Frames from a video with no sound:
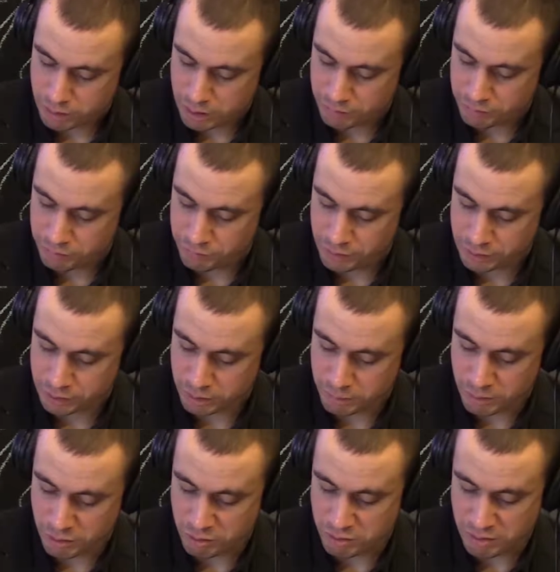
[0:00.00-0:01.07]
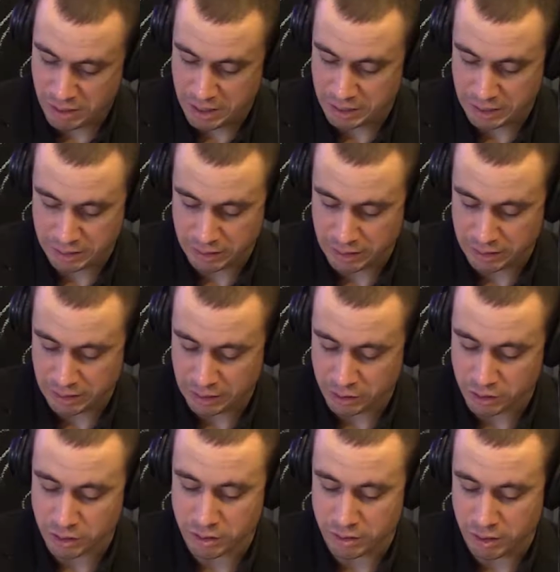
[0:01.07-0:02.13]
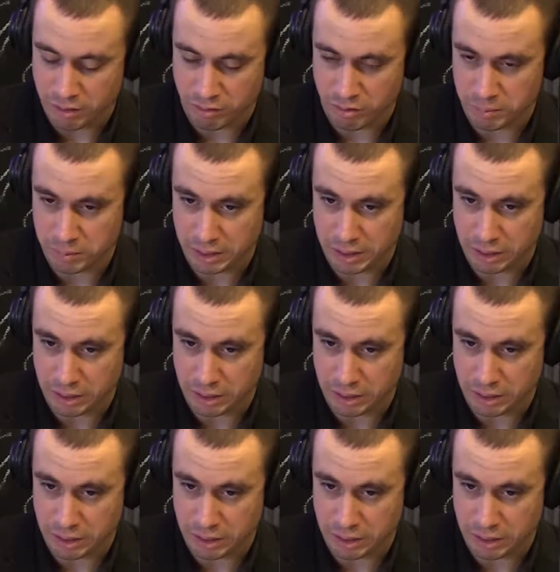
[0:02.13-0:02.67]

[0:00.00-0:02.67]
of the victim is saying that they could have done something.